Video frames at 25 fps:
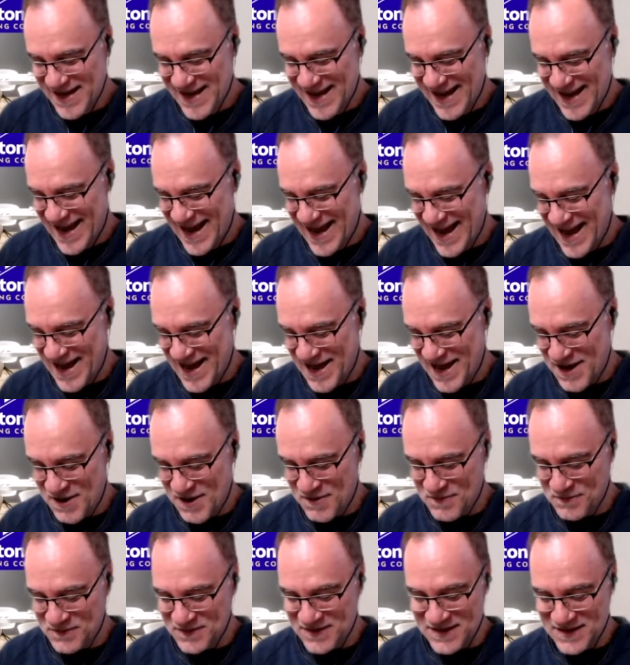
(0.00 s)
Yep.
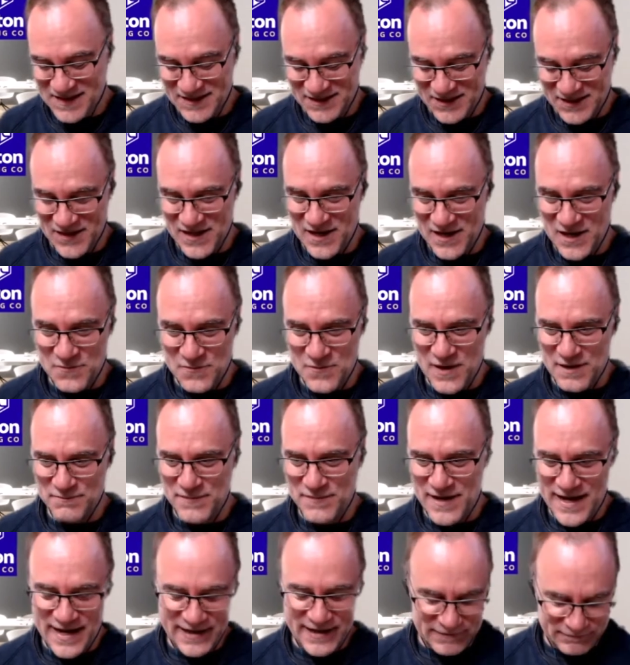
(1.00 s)
Um, so then I went
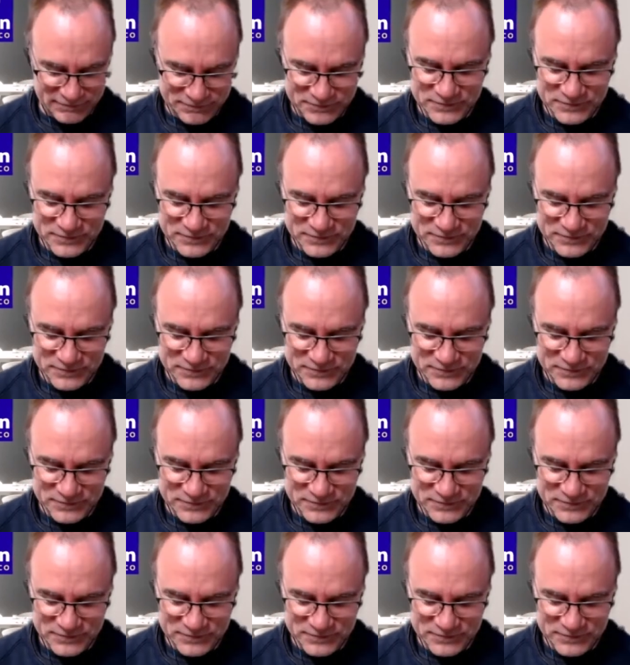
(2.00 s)
back